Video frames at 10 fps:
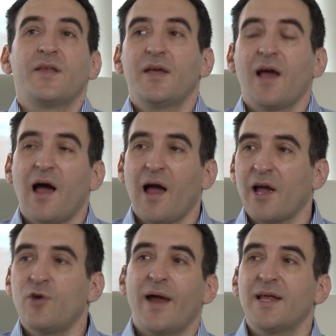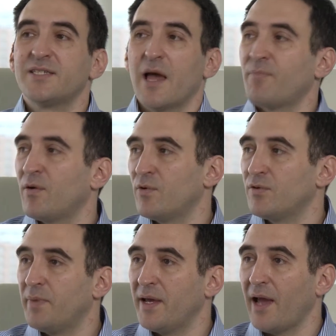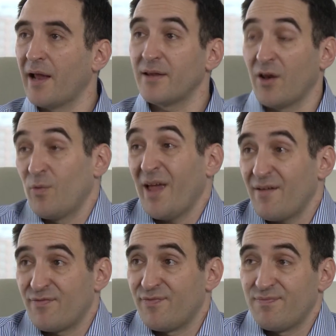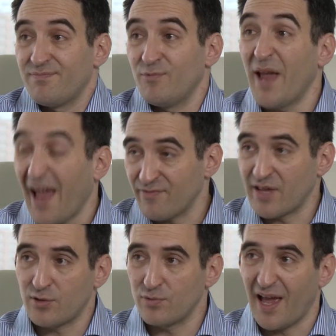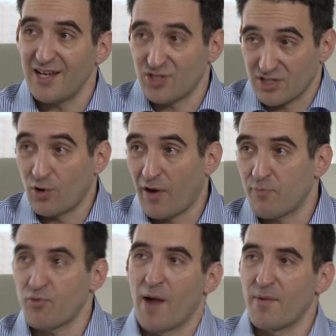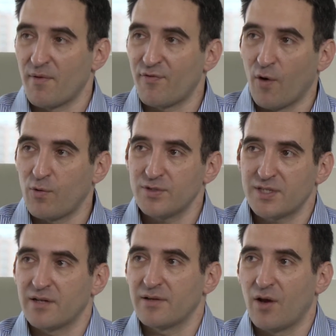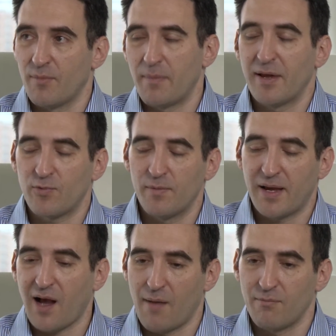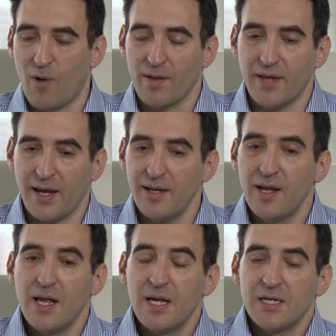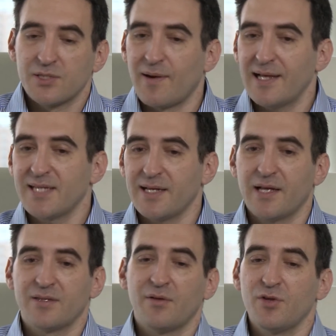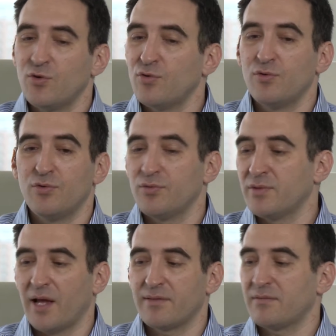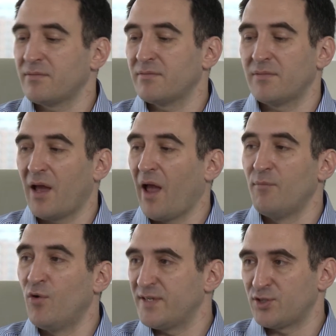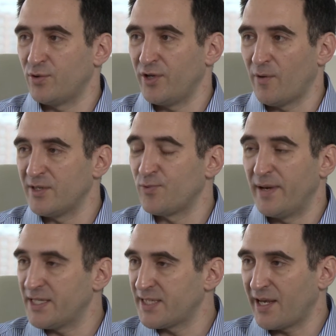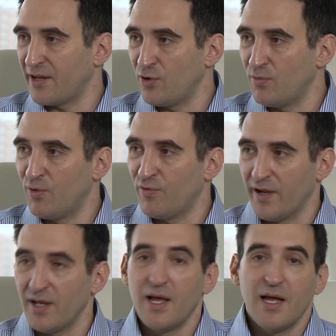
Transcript: think a great example would be, and we have that today, it's just not our primary focus, and maybe it will become one day. So let's say that a movie studio is releasing a new movie.